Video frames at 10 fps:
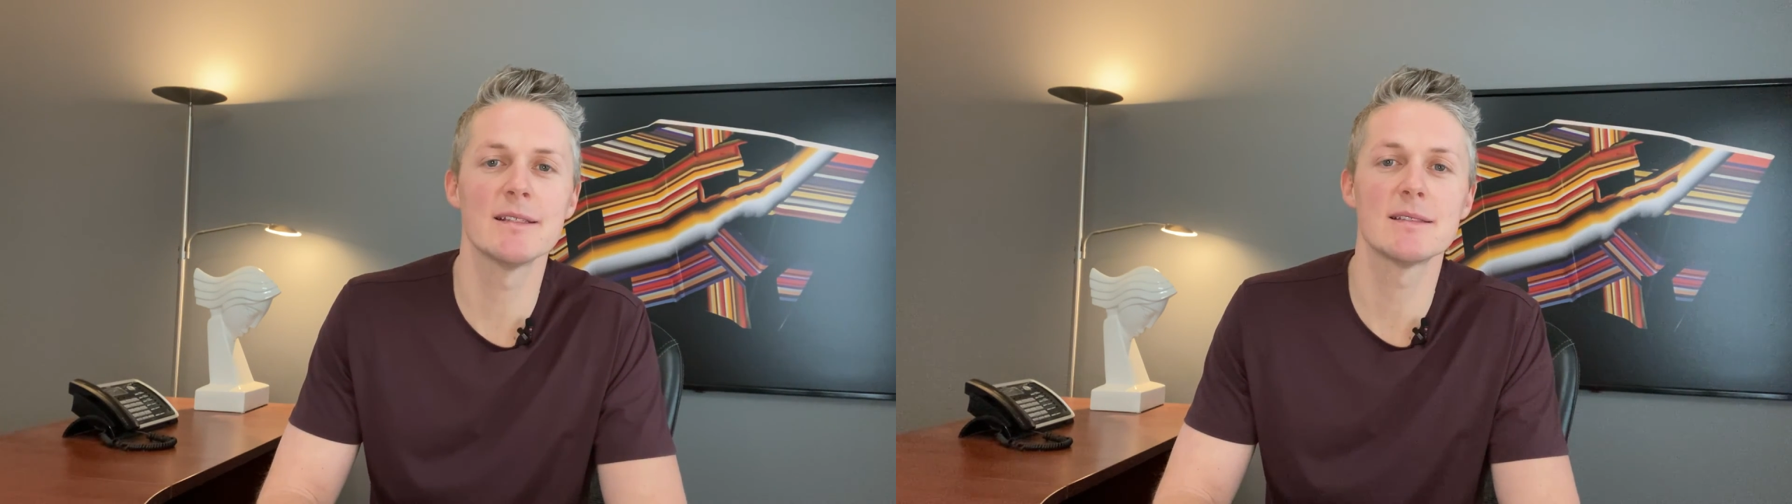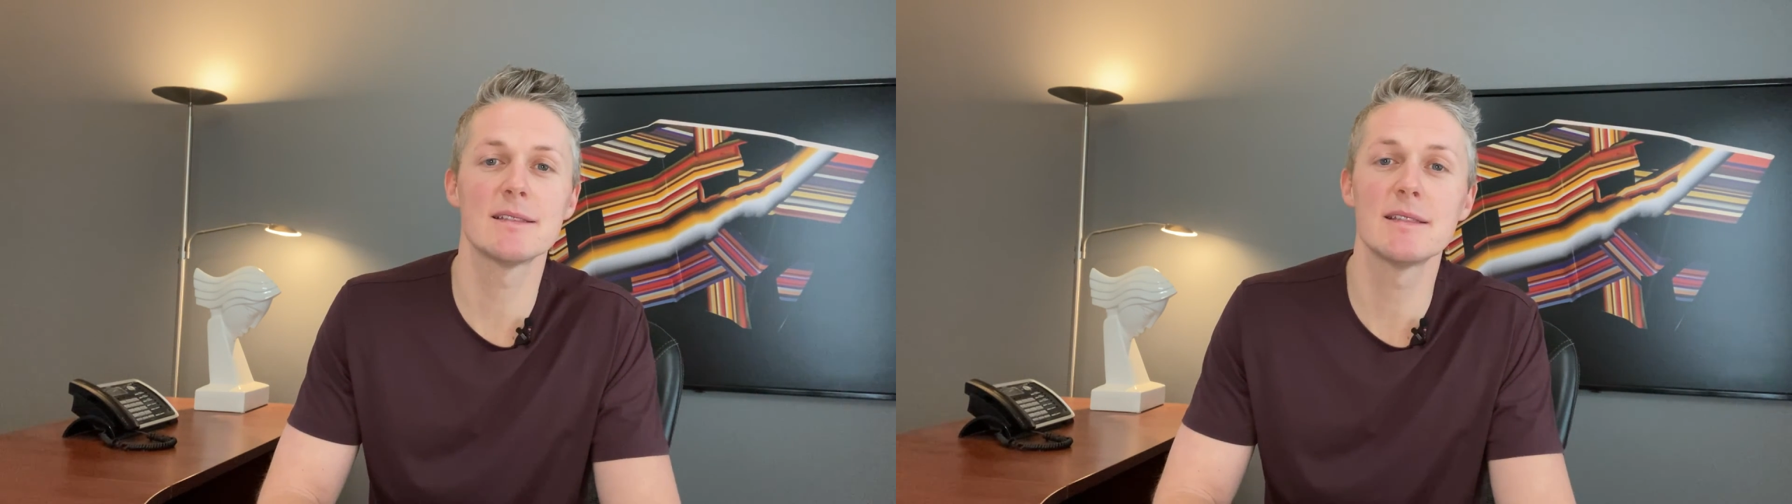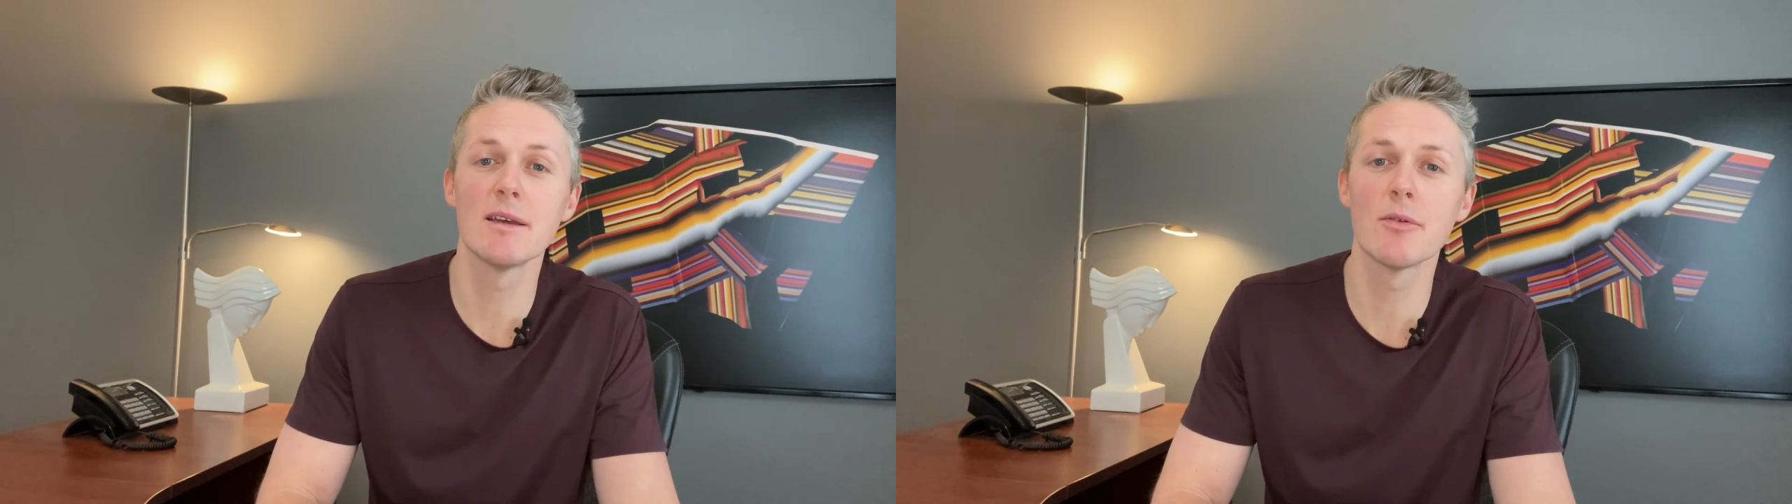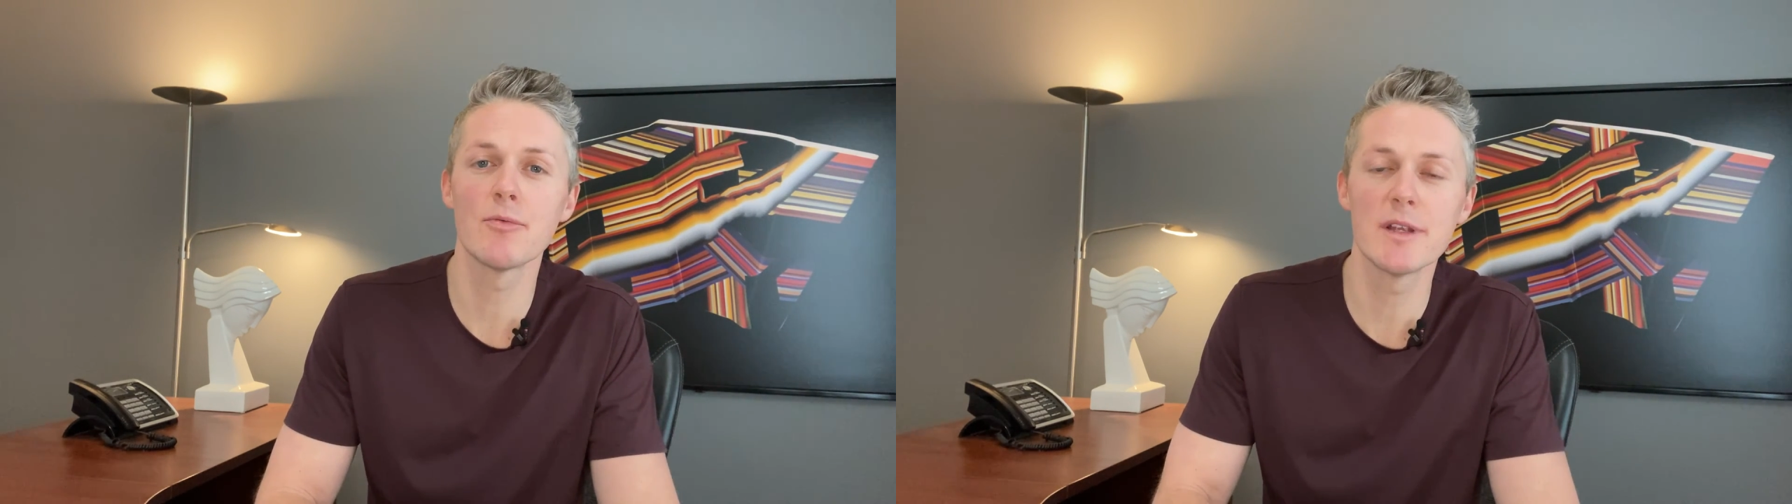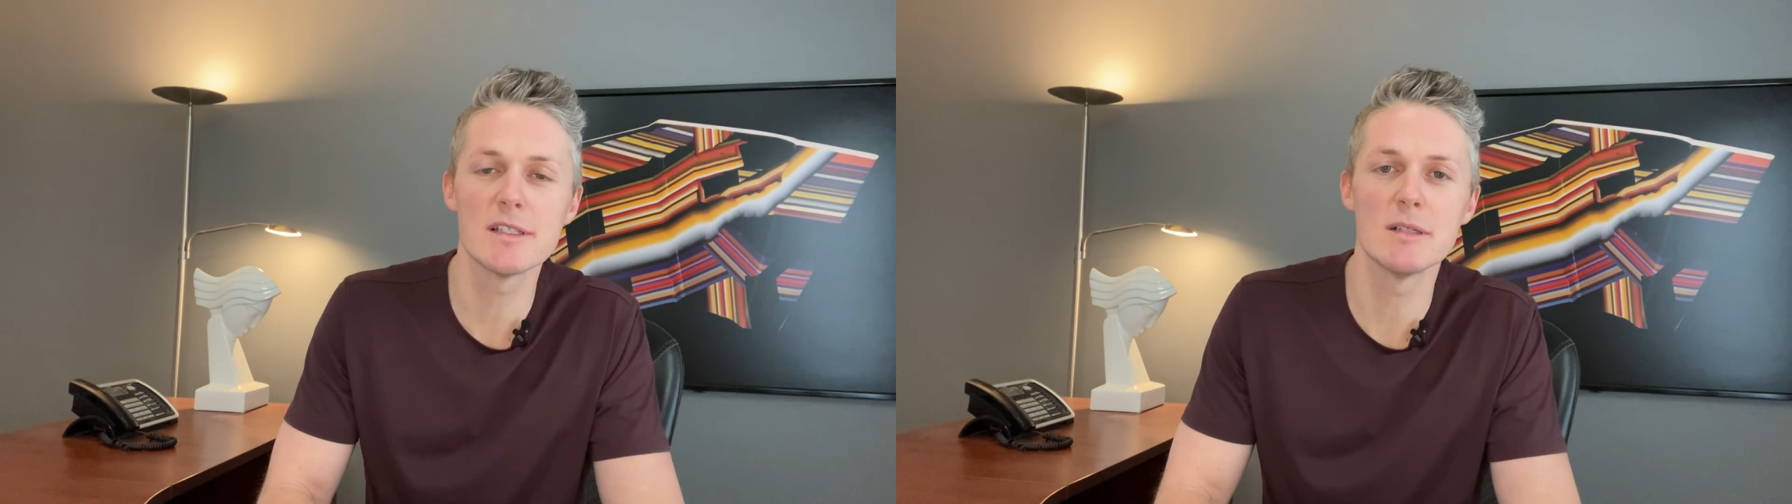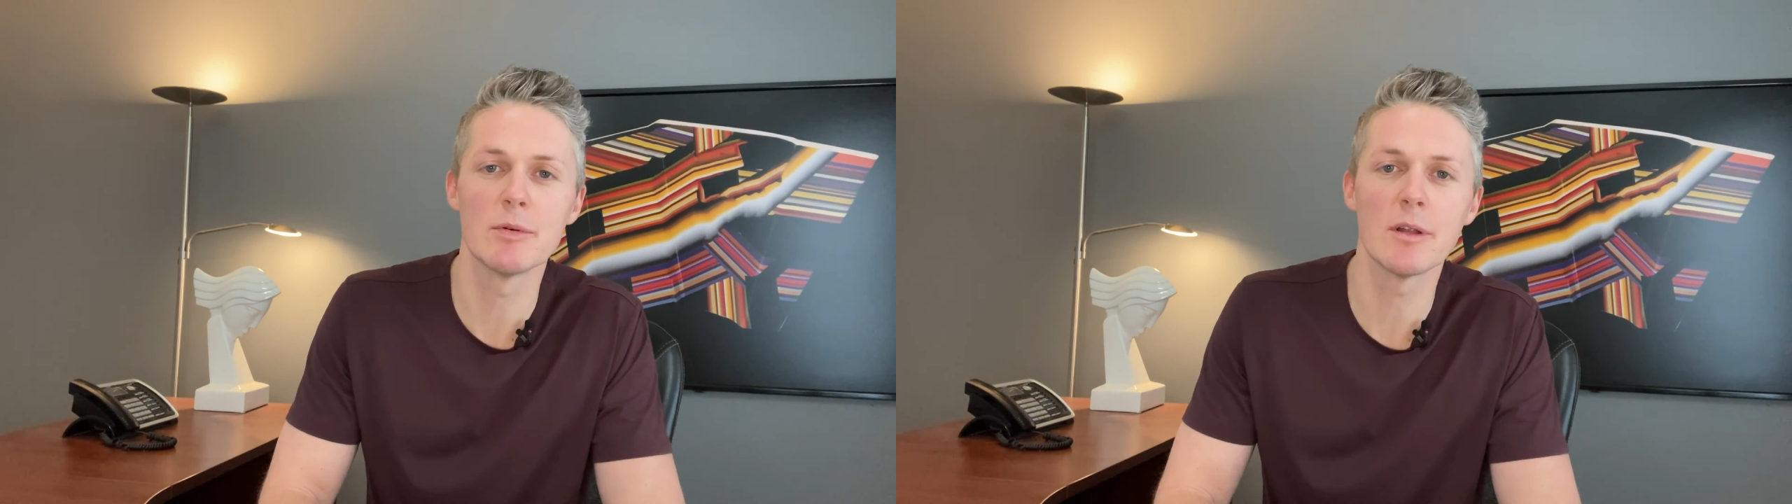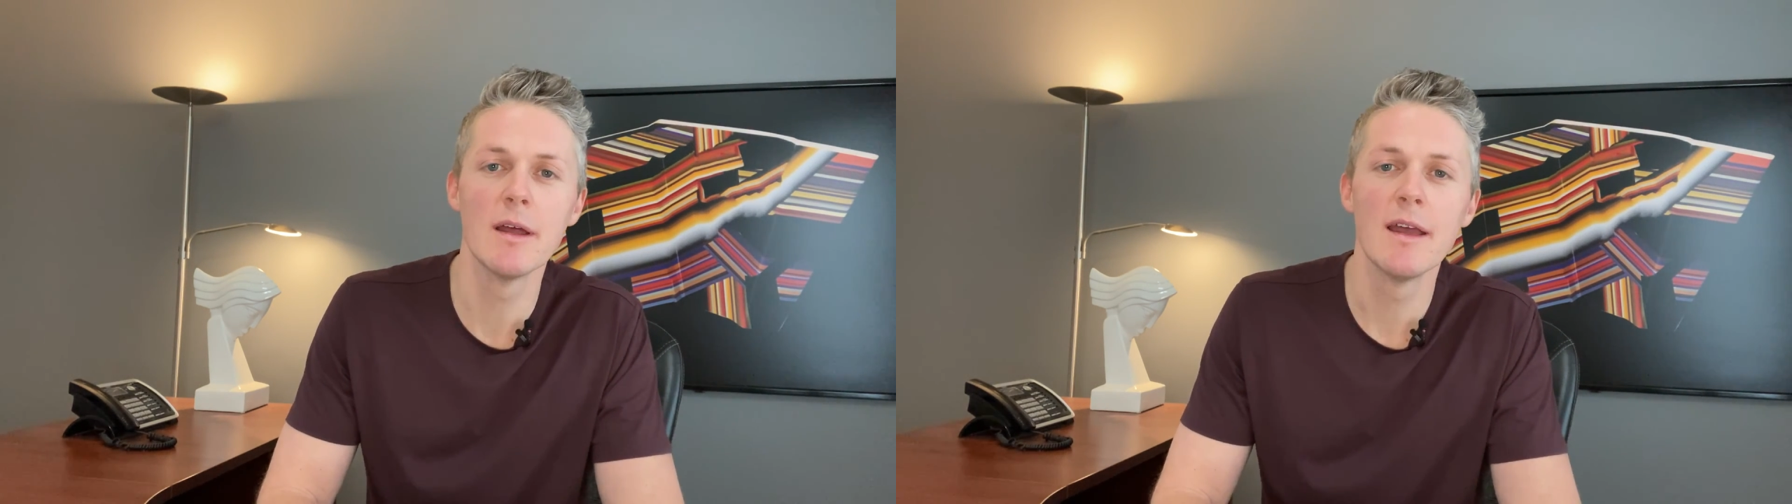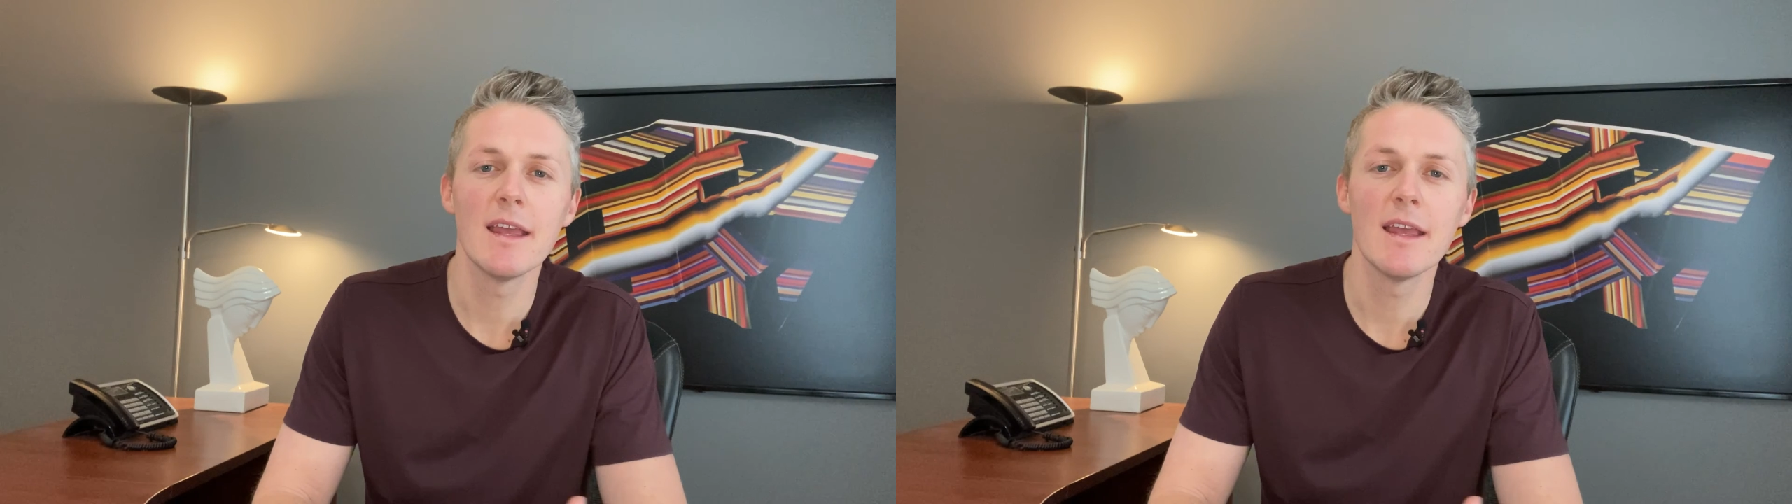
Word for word: is still reasonable